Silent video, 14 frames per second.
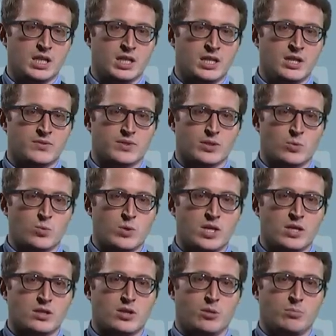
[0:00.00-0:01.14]
it gives a
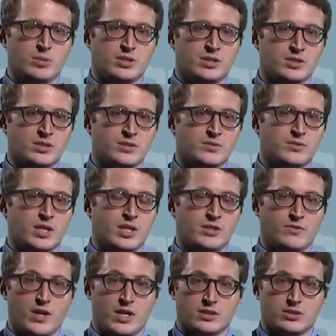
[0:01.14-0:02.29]
real competitive
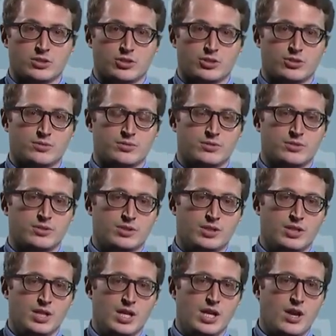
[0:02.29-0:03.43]
advantage.
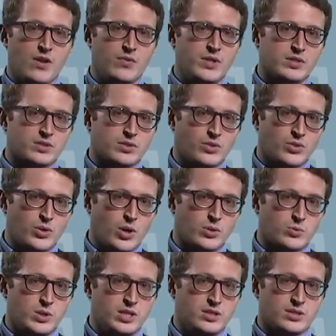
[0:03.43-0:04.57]
This third
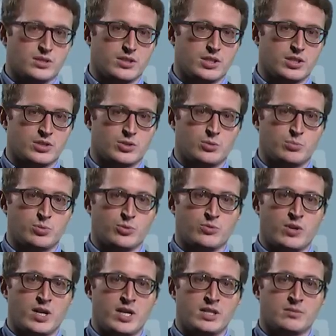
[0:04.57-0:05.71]
reason is to
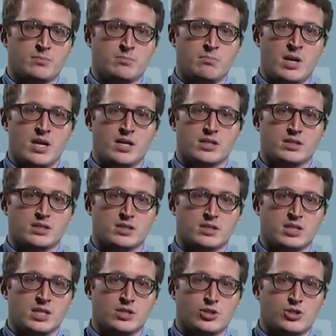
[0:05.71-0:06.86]
provide market
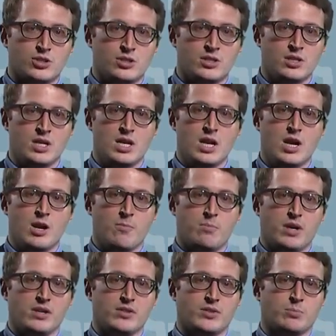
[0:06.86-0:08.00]
distinction
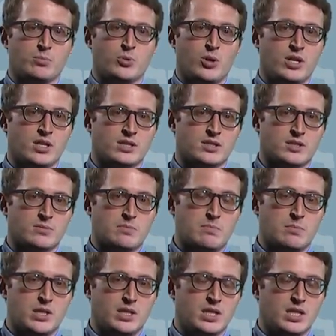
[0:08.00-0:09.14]
by the products
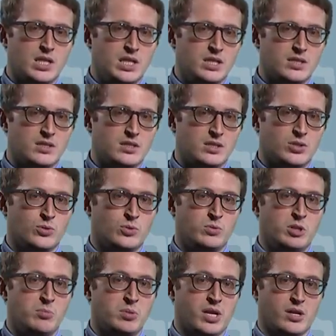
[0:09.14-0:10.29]
being easy to
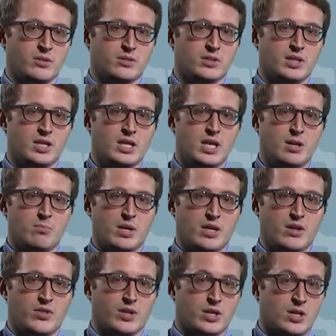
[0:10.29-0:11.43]
repair
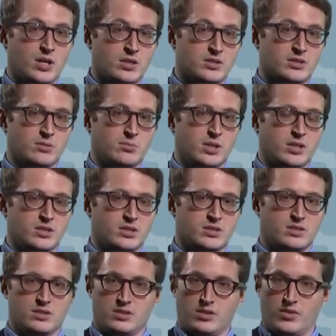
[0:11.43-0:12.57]
by the
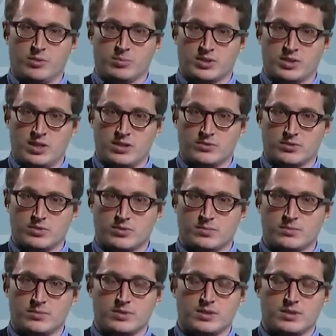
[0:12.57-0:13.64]
customers themselves.